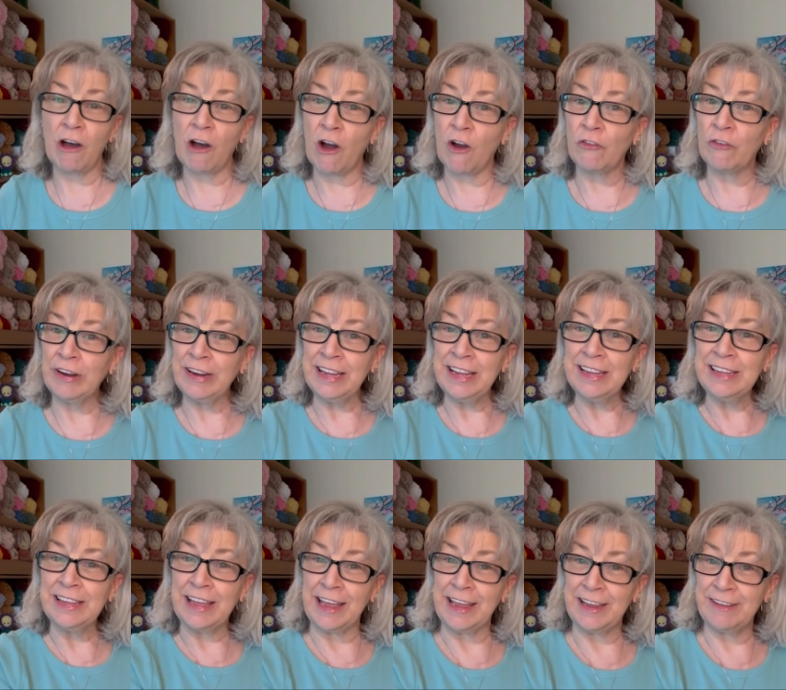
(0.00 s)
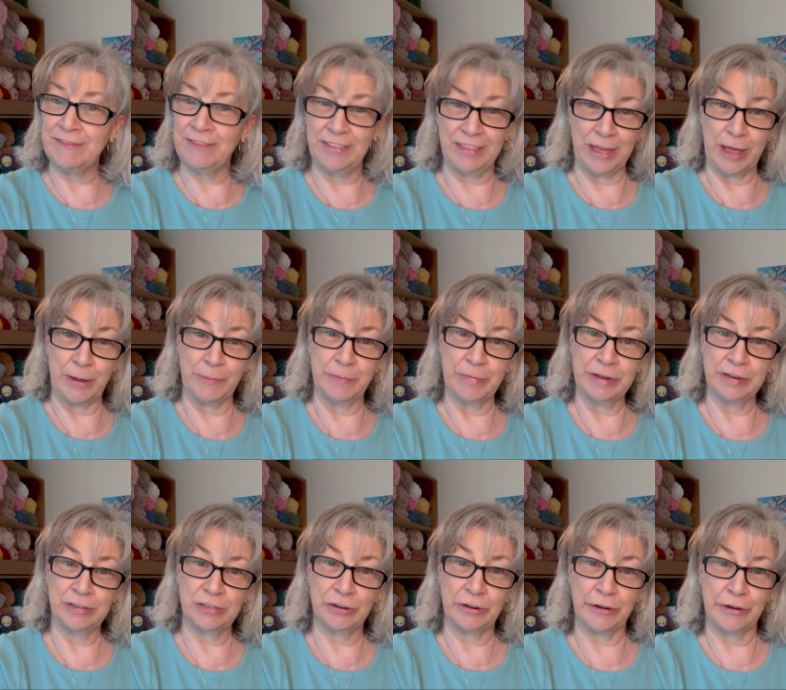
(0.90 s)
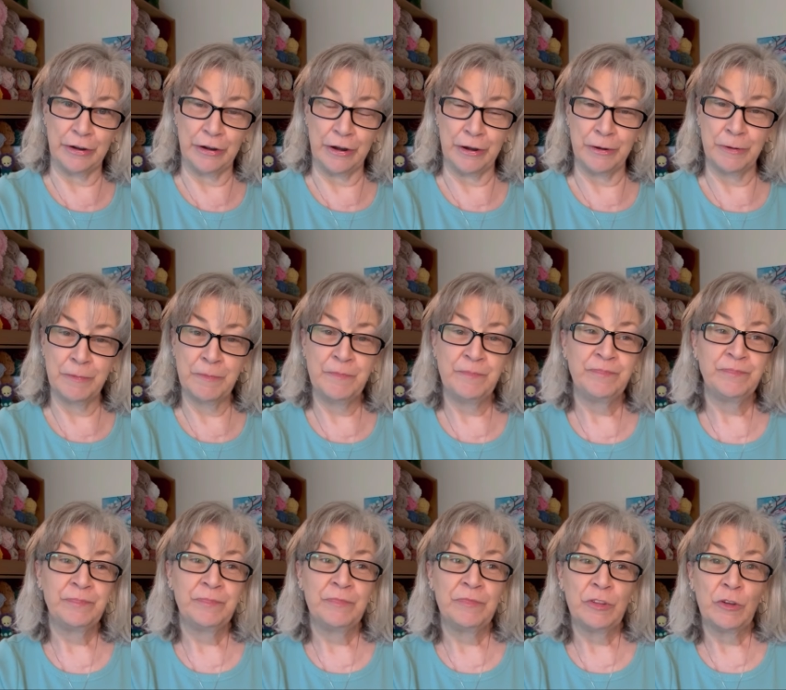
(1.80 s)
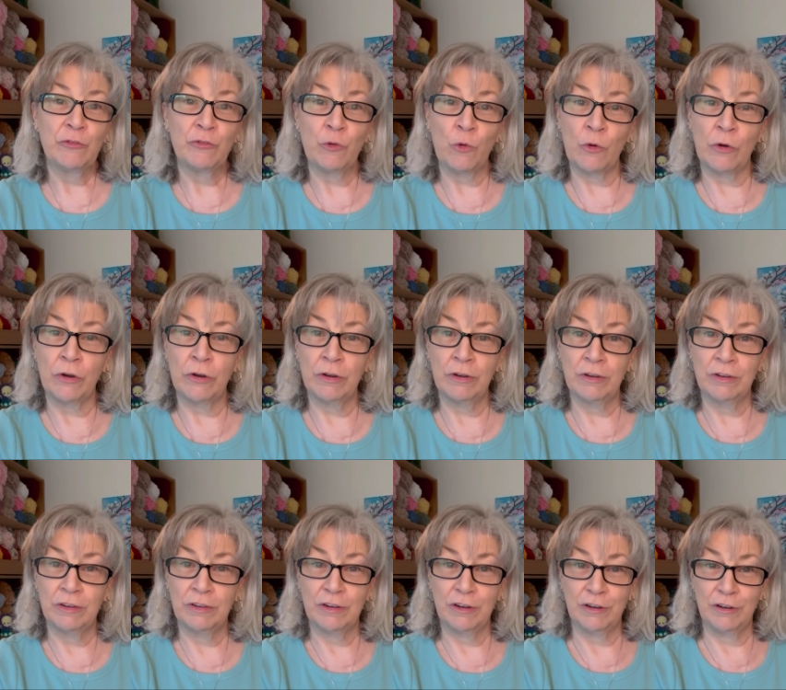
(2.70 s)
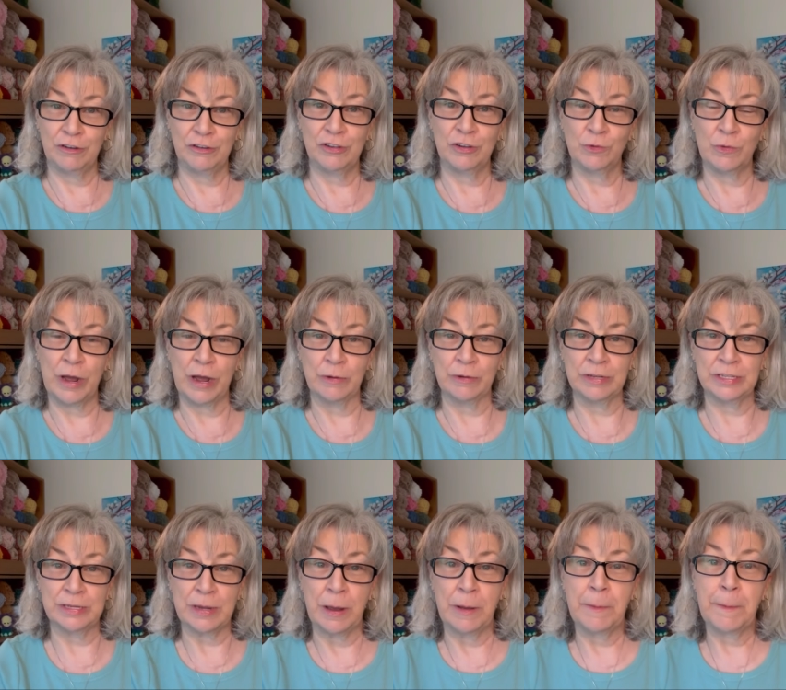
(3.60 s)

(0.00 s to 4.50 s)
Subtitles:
already gave them to her for her chihuahuas,